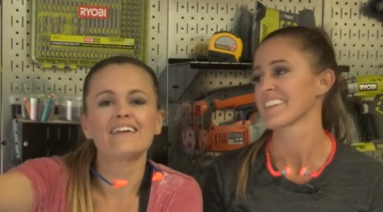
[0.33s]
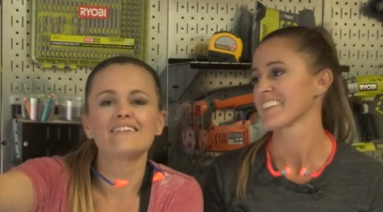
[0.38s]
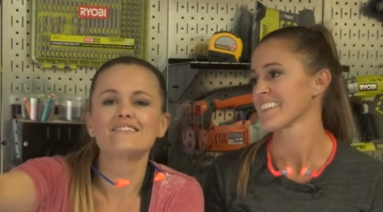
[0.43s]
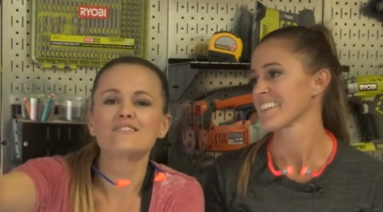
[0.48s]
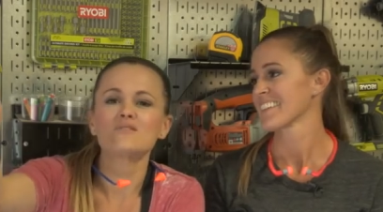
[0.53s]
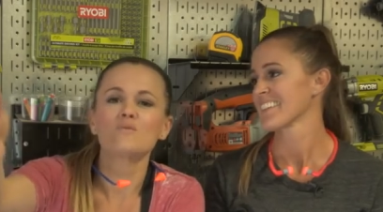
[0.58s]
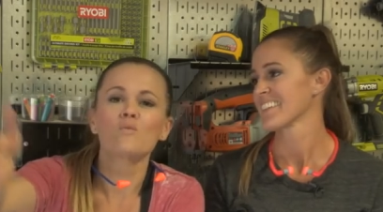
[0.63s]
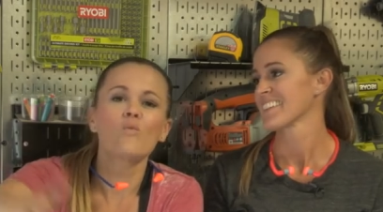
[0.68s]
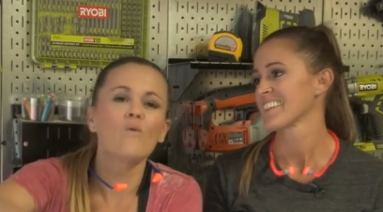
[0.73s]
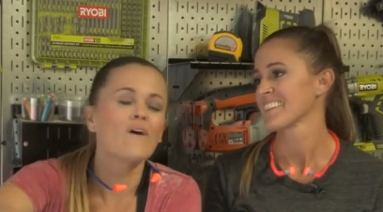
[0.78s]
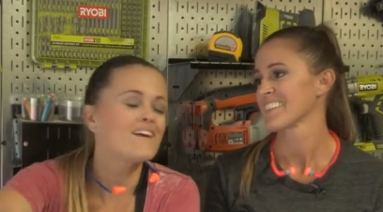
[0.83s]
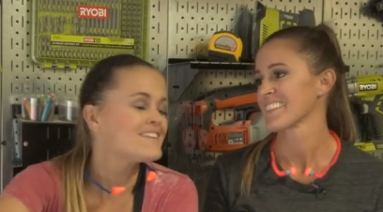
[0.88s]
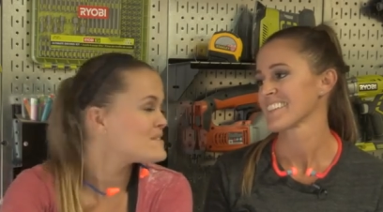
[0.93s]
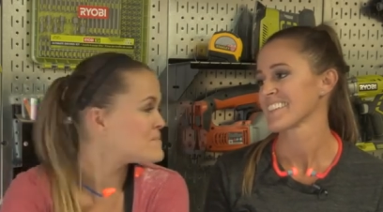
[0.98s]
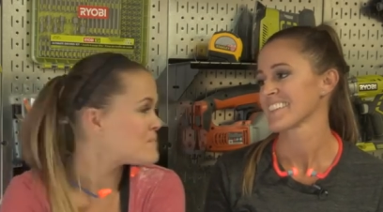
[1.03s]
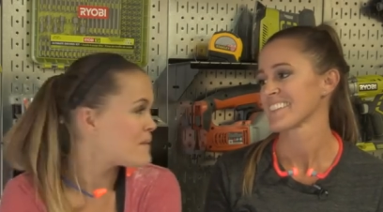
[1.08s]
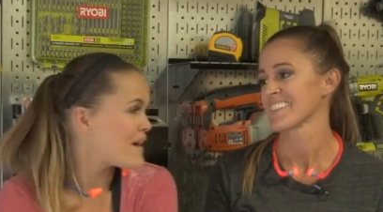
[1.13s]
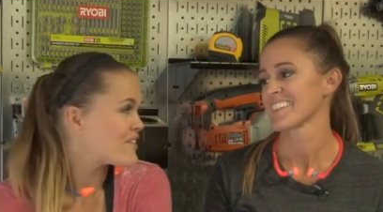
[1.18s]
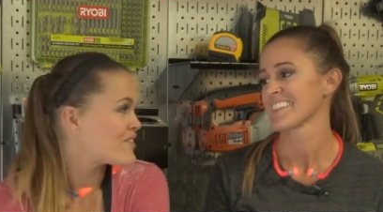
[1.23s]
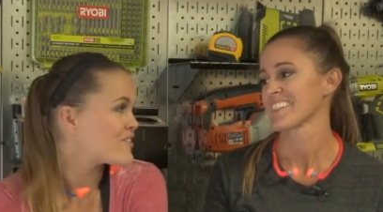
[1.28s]
Speaker 1: guys, what's
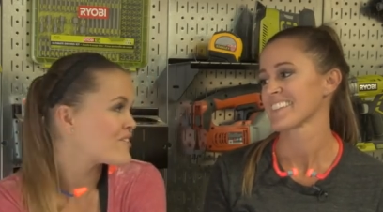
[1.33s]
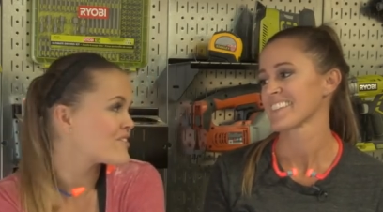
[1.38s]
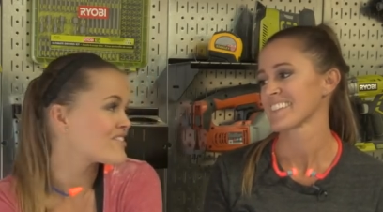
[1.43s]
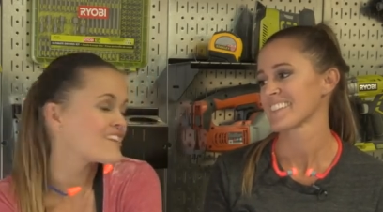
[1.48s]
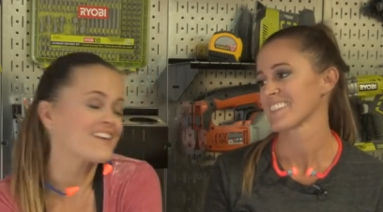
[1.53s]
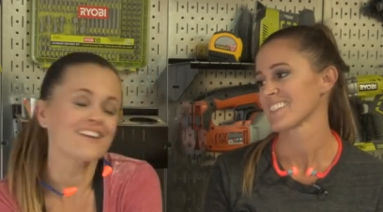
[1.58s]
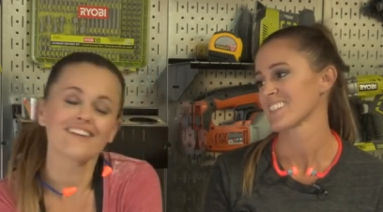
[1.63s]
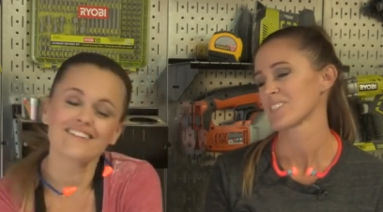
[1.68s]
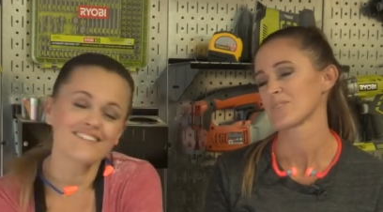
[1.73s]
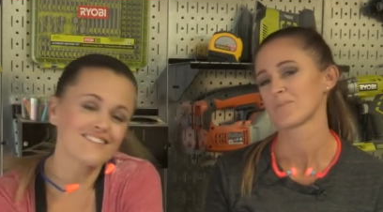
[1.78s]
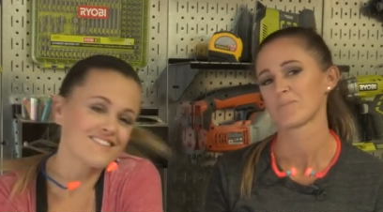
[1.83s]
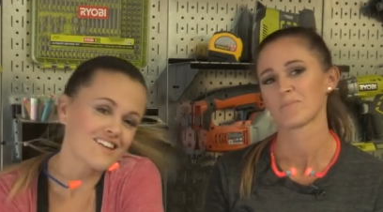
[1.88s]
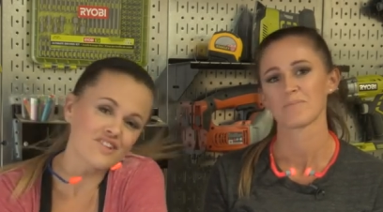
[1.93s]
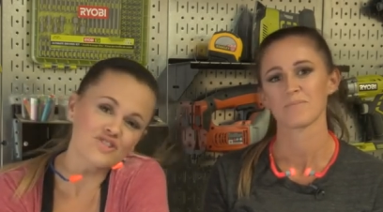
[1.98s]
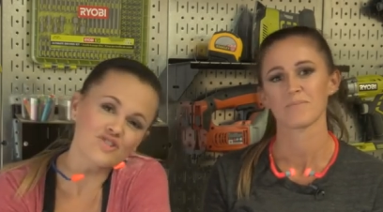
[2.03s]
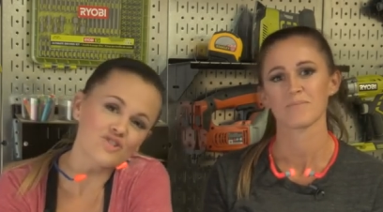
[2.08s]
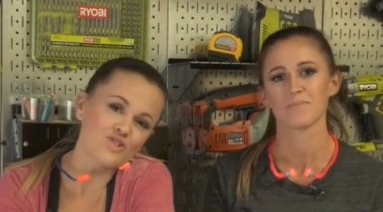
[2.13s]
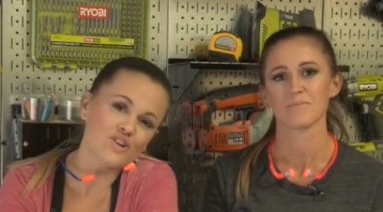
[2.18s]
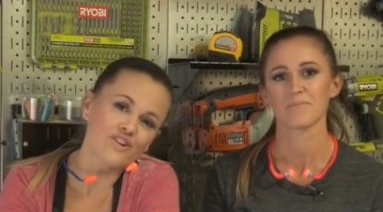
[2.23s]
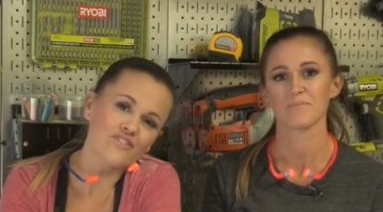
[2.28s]
better than an
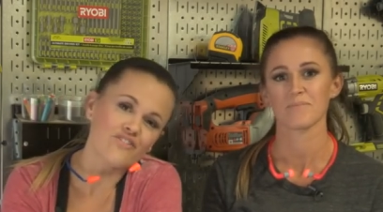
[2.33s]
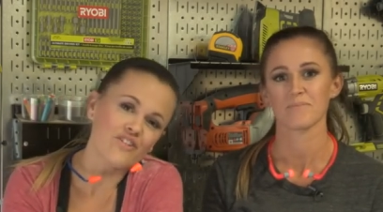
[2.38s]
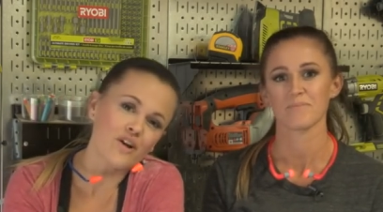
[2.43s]
industrial